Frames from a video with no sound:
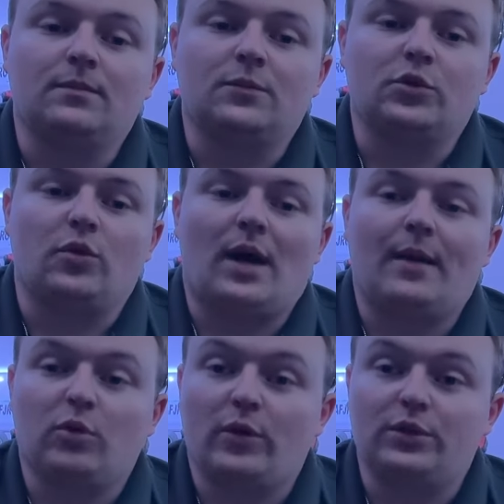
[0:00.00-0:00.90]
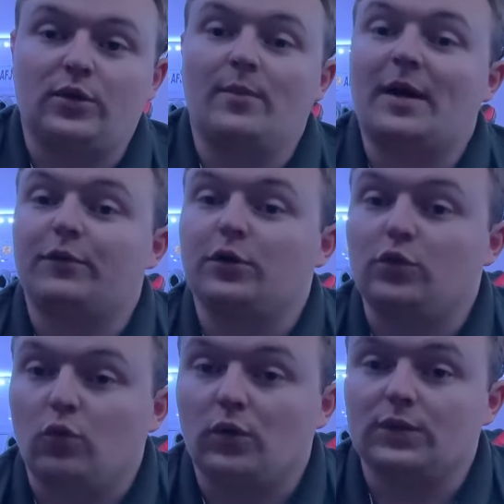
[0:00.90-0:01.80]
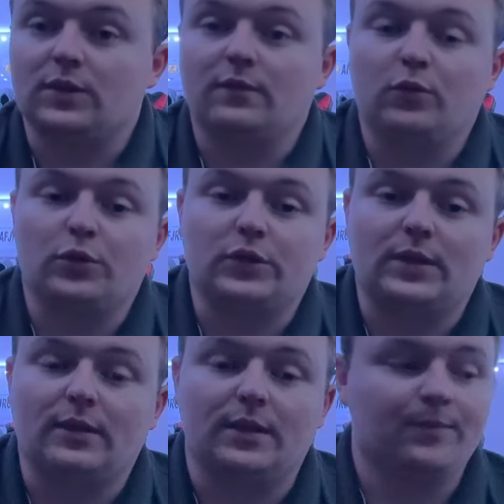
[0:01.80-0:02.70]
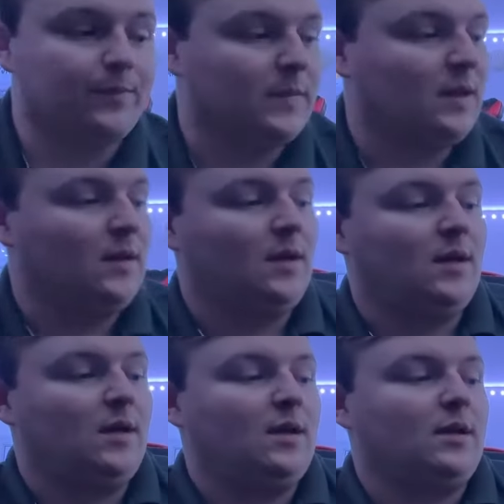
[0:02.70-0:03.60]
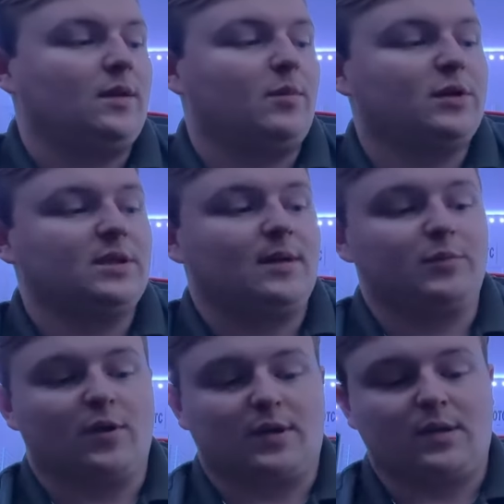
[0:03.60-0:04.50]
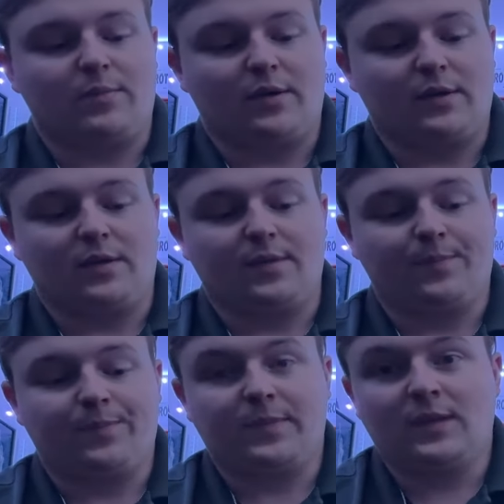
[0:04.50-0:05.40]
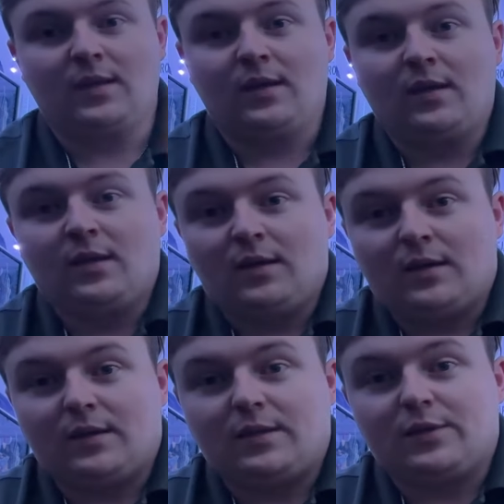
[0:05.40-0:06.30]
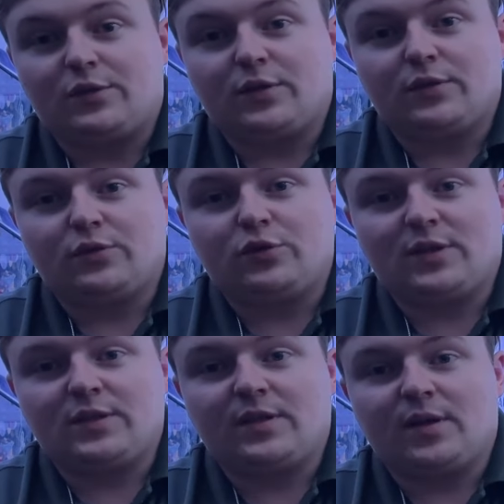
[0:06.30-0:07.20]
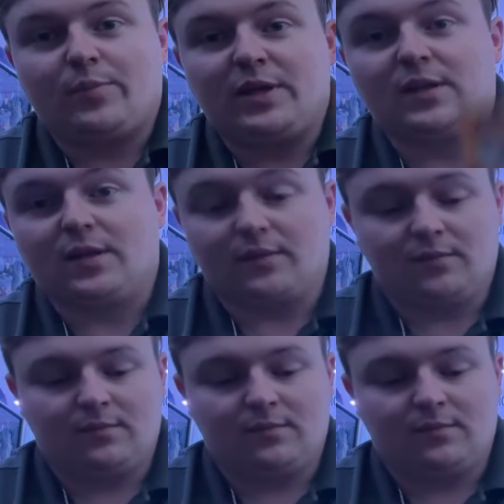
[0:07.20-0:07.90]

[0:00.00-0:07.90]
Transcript: So I'm going to come after yours, unfortunately. The person I'm talking about here is Justin Opinion.